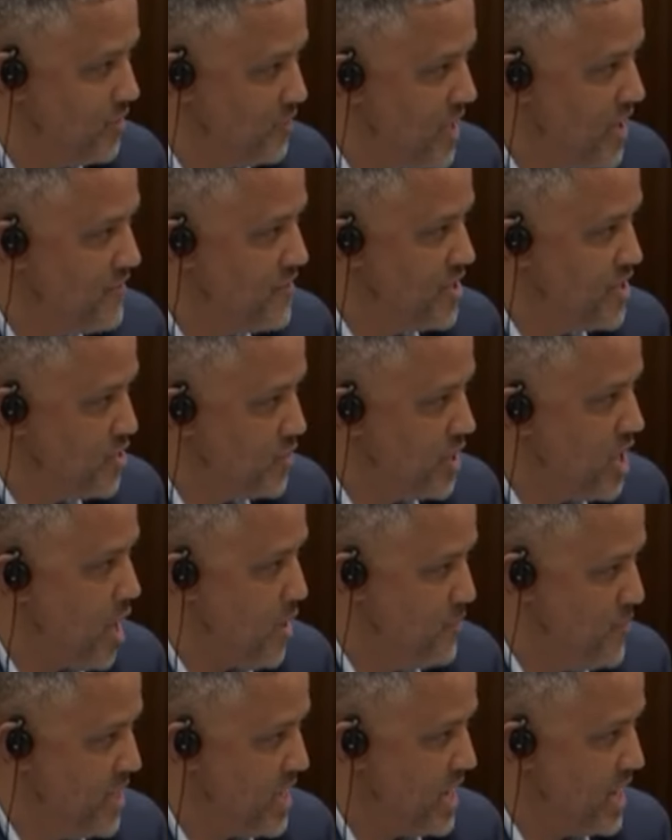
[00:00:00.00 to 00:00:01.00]
revenue
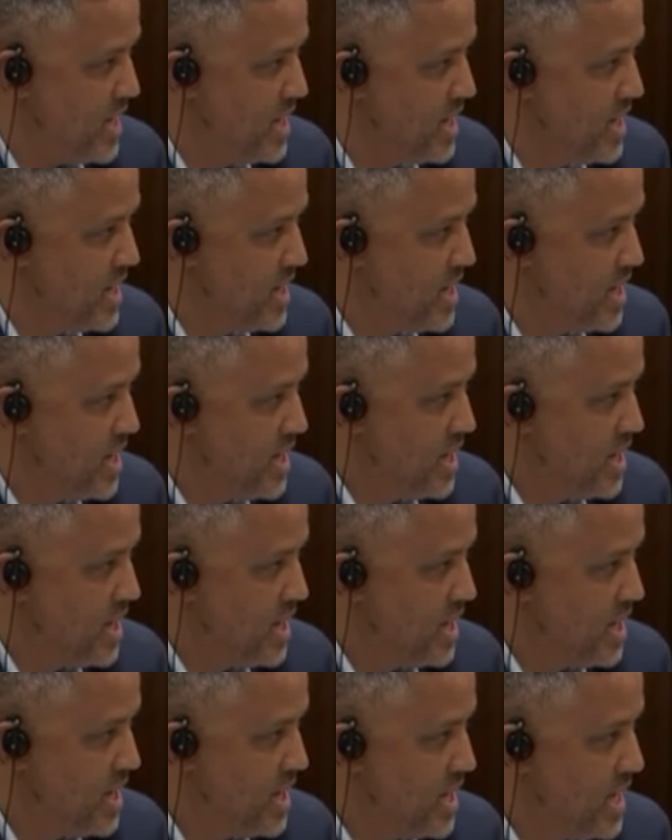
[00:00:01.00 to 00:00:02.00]
company.
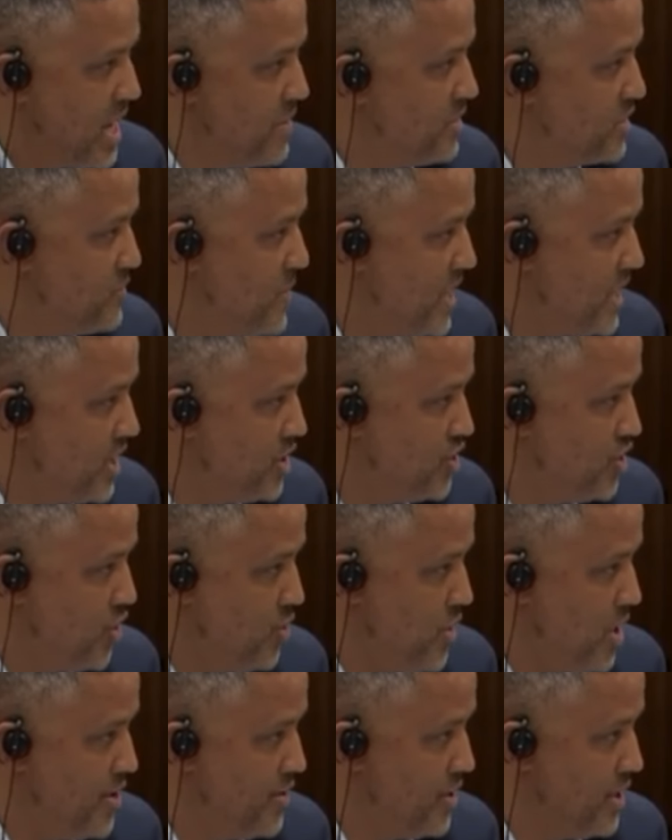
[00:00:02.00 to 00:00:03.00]
He was making
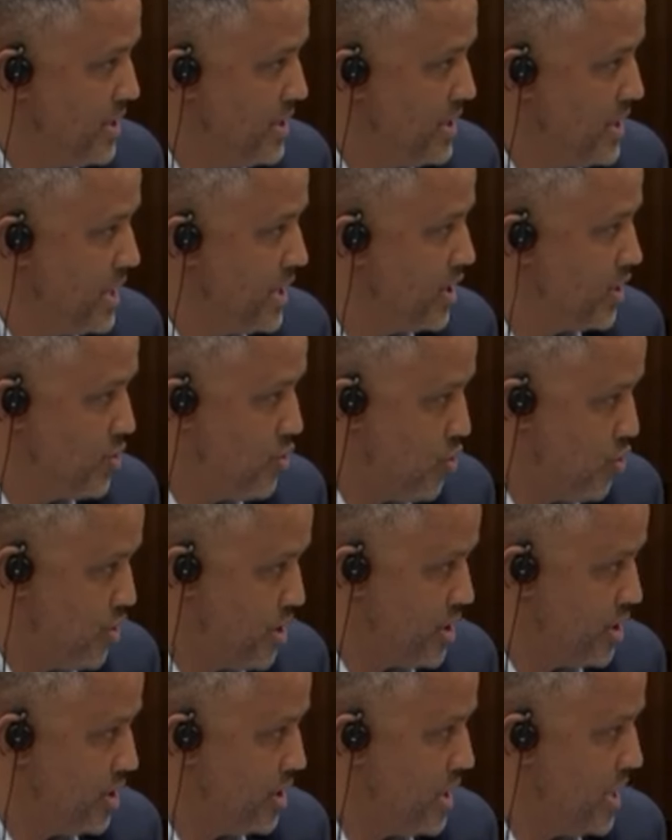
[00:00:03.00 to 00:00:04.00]

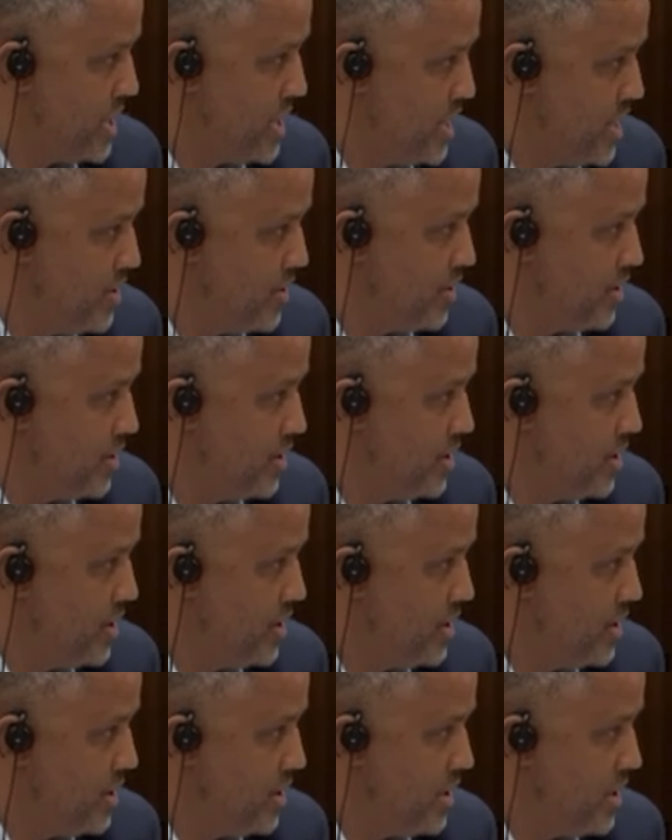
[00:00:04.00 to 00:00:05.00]
$225,000 a year.
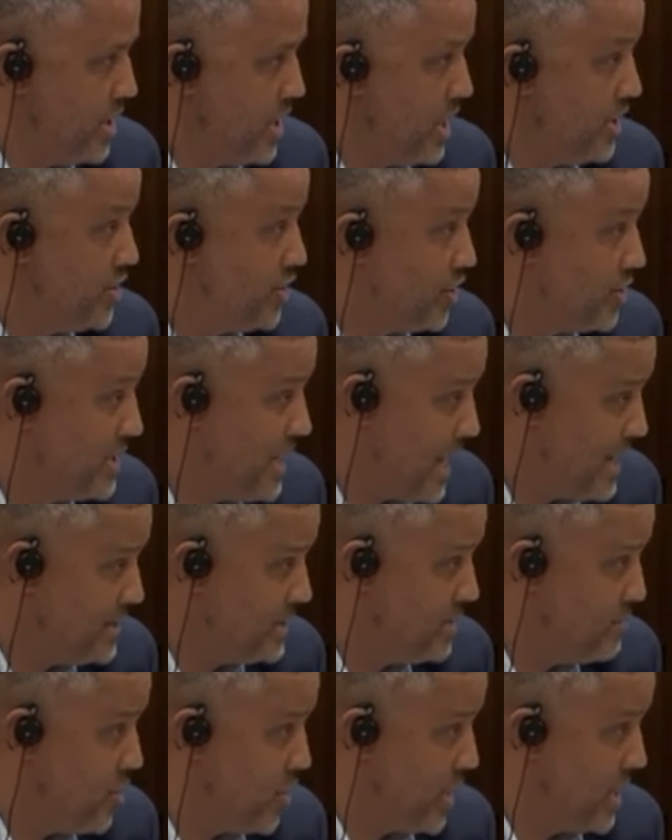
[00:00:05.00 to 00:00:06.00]
It's your
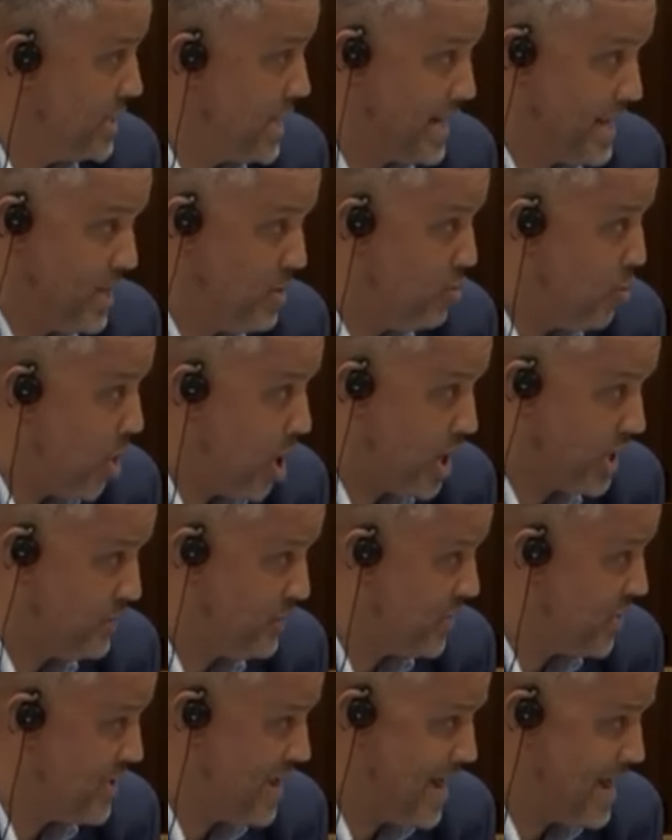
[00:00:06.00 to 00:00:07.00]
testimony that he
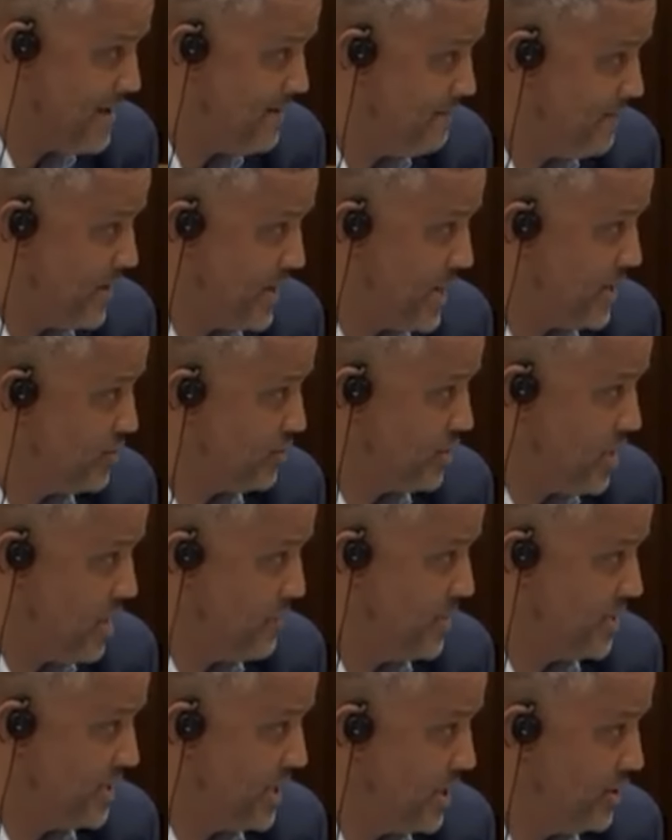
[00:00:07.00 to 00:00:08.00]
walked without any financial
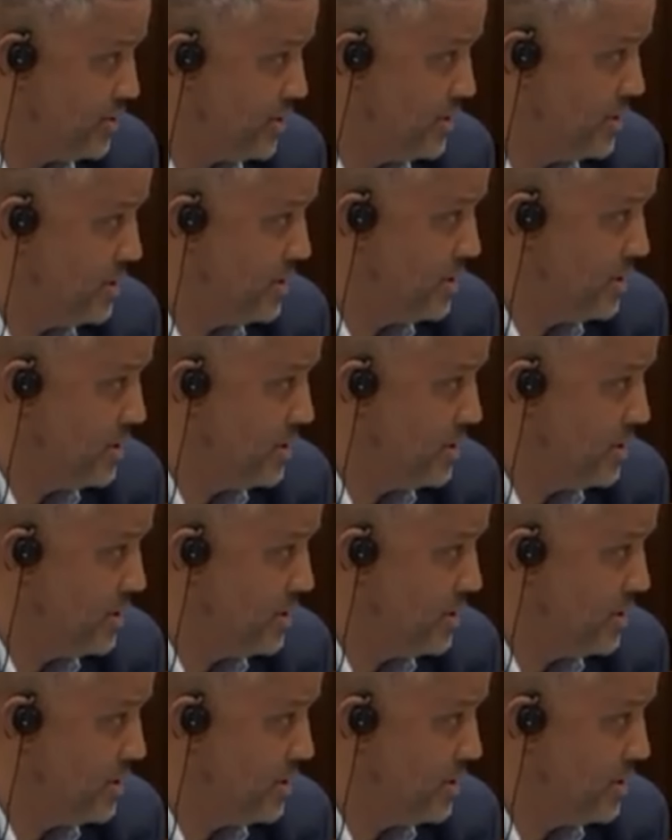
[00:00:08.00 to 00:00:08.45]
compensation?